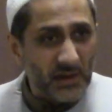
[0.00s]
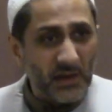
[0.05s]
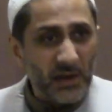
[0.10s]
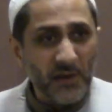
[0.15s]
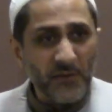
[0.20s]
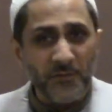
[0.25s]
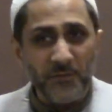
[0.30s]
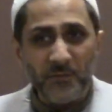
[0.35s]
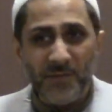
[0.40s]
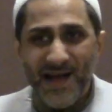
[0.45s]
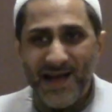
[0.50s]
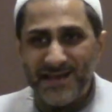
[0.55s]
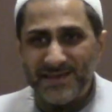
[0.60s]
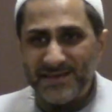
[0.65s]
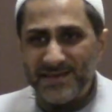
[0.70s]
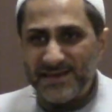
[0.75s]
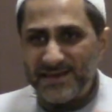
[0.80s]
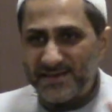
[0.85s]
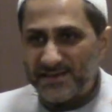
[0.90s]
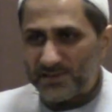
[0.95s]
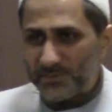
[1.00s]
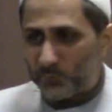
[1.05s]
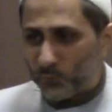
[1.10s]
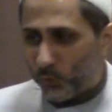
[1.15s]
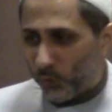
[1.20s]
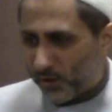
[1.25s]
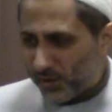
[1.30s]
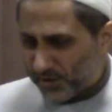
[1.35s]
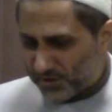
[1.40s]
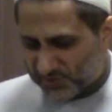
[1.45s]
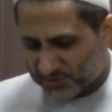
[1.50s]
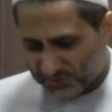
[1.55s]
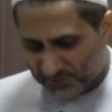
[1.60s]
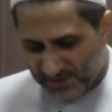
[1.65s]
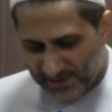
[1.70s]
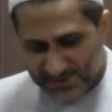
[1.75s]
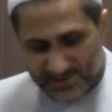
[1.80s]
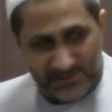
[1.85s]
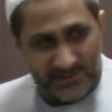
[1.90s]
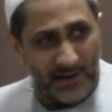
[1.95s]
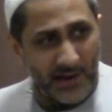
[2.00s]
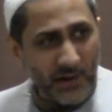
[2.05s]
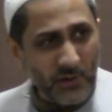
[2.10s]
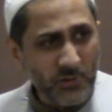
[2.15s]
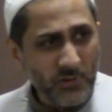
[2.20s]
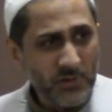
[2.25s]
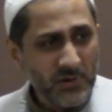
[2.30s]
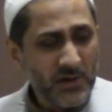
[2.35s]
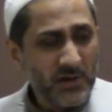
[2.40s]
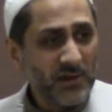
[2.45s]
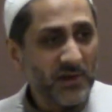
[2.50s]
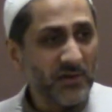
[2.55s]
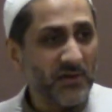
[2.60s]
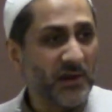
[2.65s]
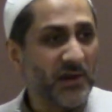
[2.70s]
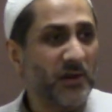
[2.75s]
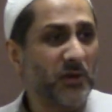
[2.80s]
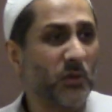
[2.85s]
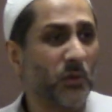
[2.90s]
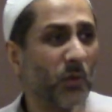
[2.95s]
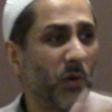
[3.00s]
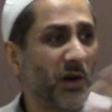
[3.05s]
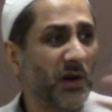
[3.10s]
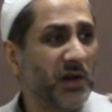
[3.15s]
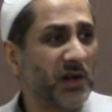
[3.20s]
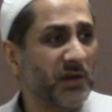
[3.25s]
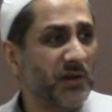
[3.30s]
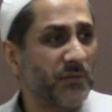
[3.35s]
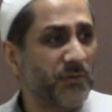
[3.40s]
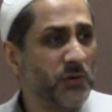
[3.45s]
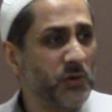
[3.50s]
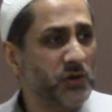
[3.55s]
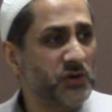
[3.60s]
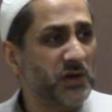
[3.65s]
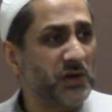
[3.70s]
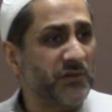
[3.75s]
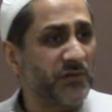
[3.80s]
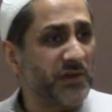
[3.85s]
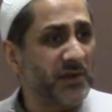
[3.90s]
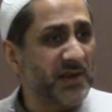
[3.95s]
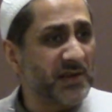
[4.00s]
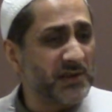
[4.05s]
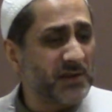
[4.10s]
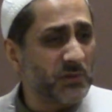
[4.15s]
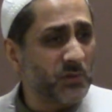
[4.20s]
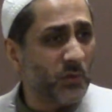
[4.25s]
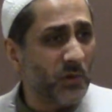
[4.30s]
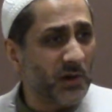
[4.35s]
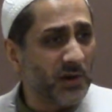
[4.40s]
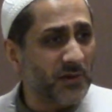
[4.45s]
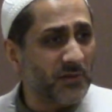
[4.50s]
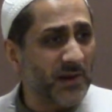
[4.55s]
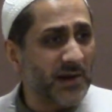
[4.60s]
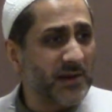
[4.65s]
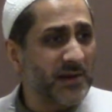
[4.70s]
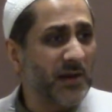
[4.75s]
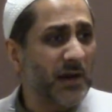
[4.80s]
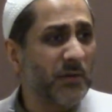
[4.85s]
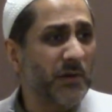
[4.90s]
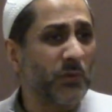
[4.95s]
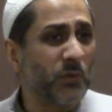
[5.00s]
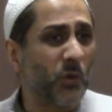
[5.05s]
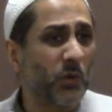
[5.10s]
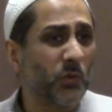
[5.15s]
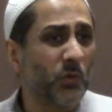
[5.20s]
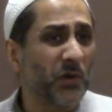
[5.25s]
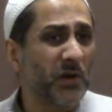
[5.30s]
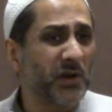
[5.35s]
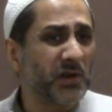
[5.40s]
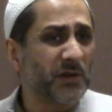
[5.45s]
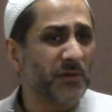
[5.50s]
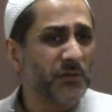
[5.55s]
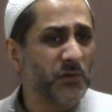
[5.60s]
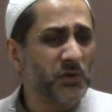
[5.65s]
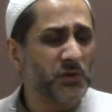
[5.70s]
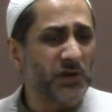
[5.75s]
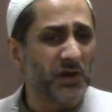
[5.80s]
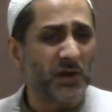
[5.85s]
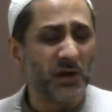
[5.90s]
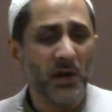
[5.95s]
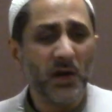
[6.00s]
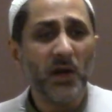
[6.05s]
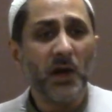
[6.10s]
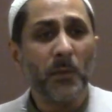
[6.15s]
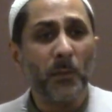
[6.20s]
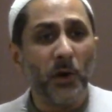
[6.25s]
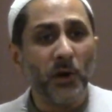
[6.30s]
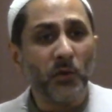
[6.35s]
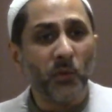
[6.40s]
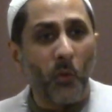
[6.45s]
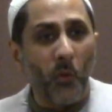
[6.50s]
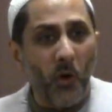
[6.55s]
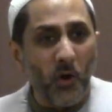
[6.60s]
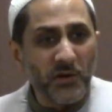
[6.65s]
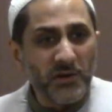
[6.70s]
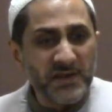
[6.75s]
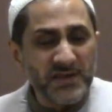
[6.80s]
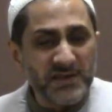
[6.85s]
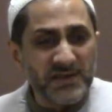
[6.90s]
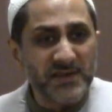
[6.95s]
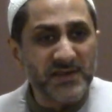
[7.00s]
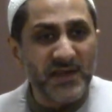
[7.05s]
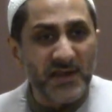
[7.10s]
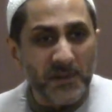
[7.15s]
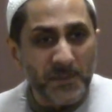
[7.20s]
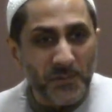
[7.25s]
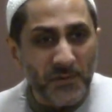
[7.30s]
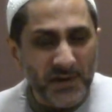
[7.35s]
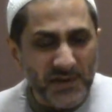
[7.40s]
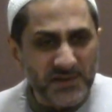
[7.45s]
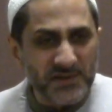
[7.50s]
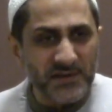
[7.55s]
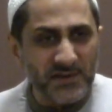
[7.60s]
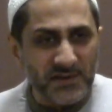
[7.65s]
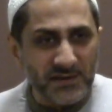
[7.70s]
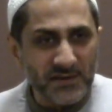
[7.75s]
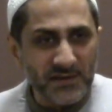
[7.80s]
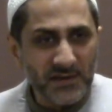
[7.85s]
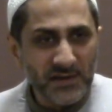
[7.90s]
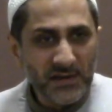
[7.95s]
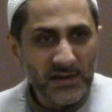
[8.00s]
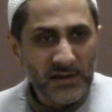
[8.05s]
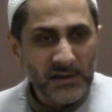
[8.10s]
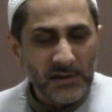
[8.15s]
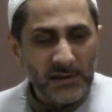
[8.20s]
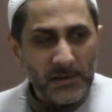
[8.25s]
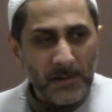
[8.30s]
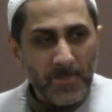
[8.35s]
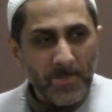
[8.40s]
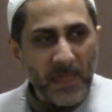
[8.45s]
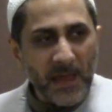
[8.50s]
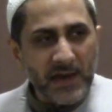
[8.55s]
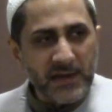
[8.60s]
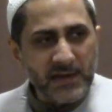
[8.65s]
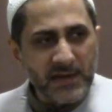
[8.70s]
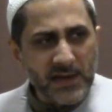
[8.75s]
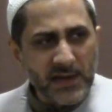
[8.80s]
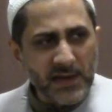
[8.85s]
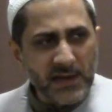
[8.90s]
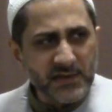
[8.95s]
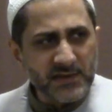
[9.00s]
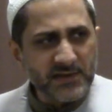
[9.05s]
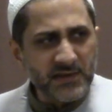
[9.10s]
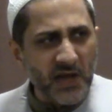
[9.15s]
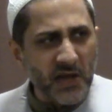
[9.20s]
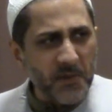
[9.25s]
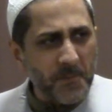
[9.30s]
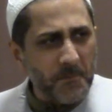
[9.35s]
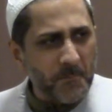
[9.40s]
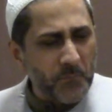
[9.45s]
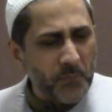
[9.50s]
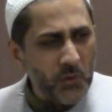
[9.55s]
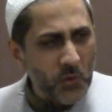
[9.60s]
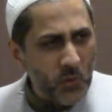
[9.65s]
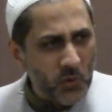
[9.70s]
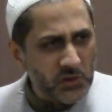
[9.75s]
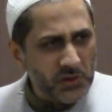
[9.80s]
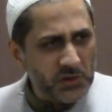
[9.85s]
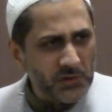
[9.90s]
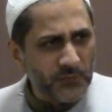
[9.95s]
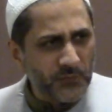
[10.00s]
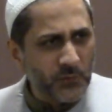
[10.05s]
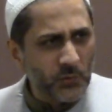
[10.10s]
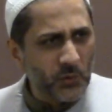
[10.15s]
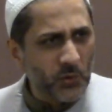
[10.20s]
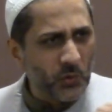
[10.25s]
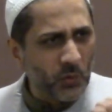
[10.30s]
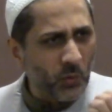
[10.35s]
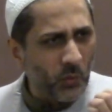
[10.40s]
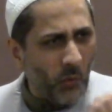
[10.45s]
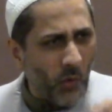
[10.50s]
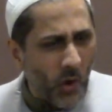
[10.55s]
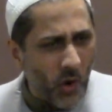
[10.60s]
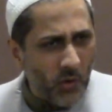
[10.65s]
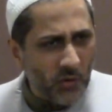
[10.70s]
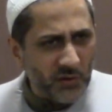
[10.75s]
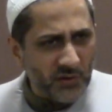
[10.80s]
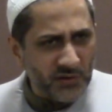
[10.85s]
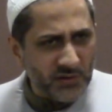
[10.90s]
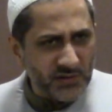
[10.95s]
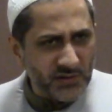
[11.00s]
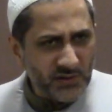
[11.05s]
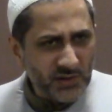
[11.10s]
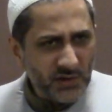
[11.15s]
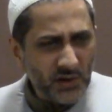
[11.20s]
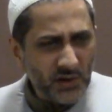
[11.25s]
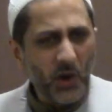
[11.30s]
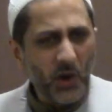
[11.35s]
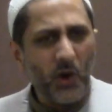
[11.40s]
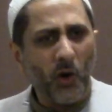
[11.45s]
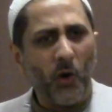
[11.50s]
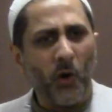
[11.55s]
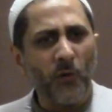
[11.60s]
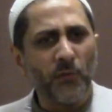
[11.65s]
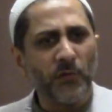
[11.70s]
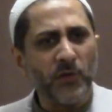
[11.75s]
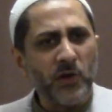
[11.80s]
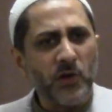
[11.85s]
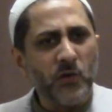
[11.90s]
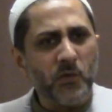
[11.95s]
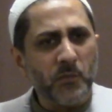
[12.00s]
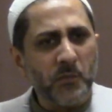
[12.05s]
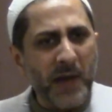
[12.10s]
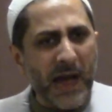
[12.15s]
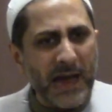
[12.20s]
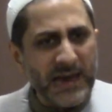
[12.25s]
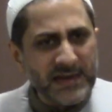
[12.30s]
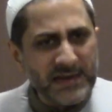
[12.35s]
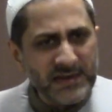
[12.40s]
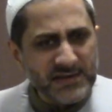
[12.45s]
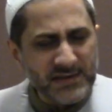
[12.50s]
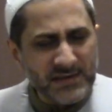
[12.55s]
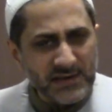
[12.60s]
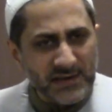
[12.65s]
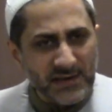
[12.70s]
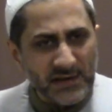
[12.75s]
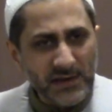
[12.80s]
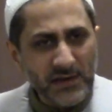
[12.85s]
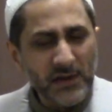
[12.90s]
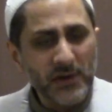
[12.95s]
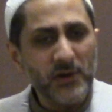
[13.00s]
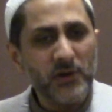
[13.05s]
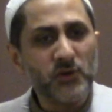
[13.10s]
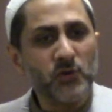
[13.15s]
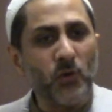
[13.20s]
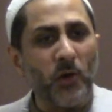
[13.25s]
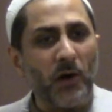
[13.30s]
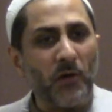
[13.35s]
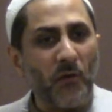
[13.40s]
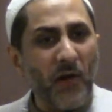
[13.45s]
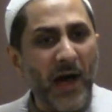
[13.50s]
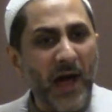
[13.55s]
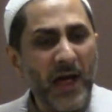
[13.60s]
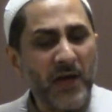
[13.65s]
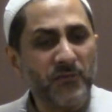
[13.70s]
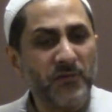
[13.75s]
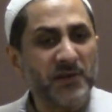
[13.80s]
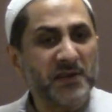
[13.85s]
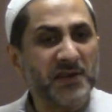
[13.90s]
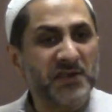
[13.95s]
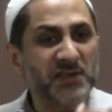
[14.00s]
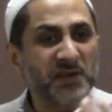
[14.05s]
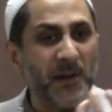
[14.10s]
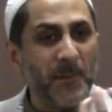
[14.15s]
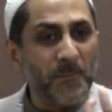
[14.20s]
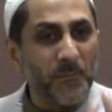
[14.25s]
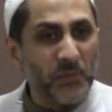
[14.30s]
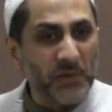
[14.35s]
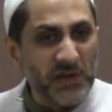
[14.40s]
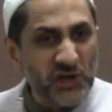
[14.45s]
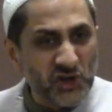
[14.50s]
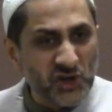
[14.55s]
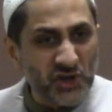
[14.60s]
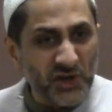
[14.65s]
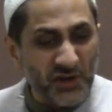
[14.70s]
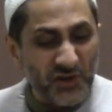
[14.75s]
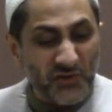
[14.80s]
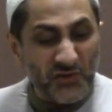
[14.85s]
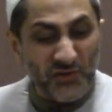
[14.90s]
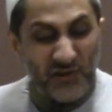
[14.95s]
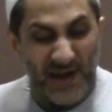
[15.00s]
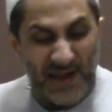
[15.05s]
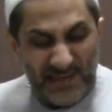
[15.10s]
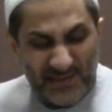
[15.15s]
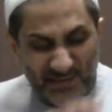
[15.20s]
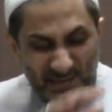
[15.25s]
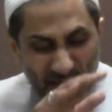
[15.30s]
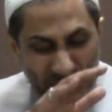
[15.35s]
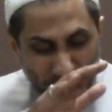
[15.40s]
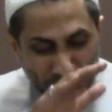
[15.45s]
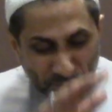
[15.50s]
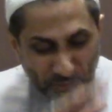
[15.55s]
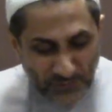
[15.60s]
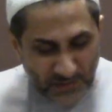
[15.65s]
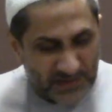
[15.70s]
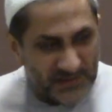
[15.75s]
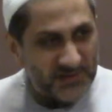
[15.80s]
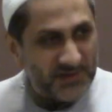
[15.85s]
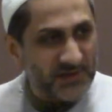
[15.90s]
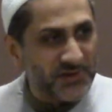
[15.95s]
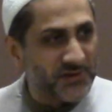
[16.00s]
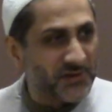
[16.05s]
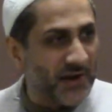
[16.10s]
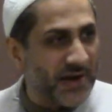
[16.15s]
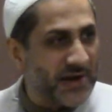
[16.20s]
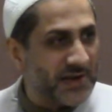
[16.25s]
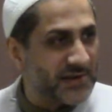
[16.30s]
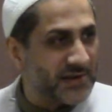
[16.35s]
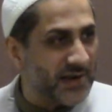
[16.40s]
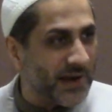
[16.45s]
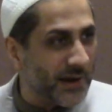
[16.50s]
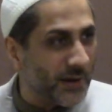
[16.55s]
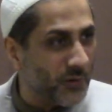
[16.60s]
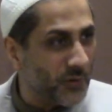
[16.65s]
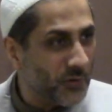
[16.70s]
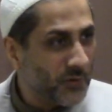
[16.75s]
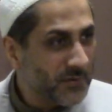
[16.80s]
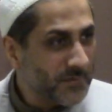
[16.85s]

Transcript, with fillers: If Mahdiism works right now, then it will work in the future. If it doesn't work right now, it won't work in the future. But what is it at present? It is that beautiful want of humanity to arrive at its completion at the present right now.